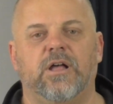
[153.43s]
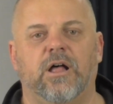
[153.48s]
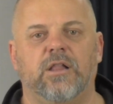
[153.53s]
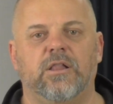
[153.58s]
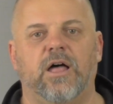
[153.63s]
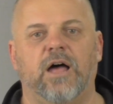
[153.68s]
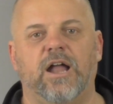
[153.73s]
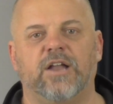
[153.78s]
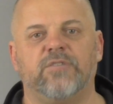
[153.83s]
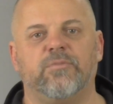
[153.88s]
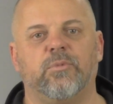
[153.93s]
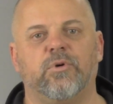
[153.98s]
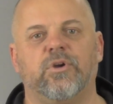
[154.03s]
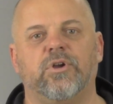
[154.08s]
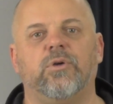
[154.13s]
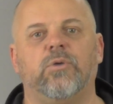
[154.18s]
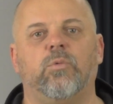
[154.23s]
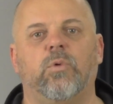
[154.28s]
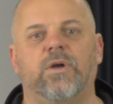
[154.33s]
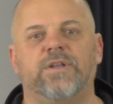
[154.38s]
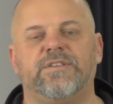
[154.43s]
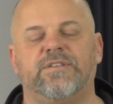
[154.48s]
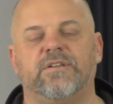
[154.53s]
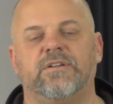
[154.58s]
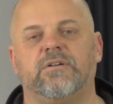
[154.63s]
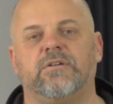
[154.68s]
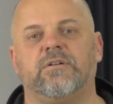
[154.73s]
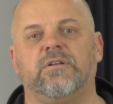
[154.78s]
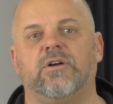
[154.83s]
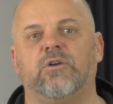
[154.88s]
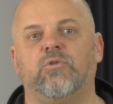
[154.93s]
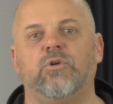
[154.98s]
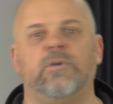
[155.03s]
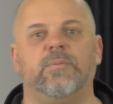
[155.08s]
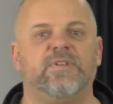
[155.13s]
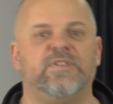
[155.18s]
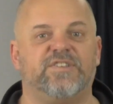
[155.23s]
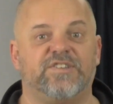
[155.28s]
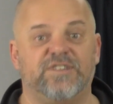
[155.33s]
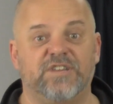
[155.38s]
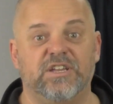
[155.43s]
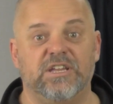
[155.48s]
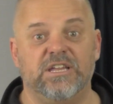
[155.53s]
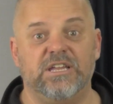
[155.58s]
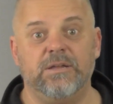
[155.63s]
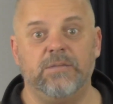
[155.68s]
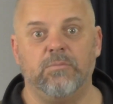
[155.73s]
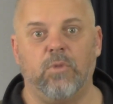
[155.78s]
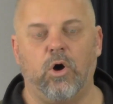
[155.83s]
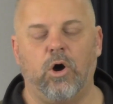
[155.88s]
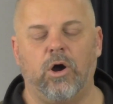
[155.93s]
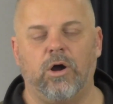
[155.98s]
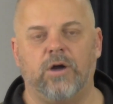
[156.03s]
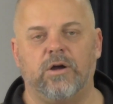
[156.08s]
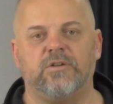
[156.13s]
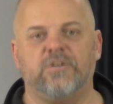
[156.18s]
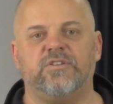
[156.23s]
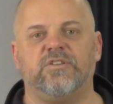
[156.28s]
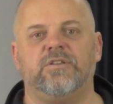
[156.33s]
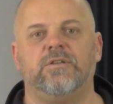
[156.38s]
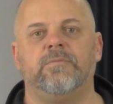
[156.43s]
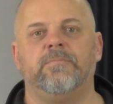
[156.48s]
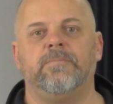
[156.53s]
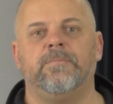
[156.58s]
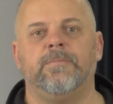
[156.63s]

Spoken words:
A lot of them are going to want the equipment CE marked.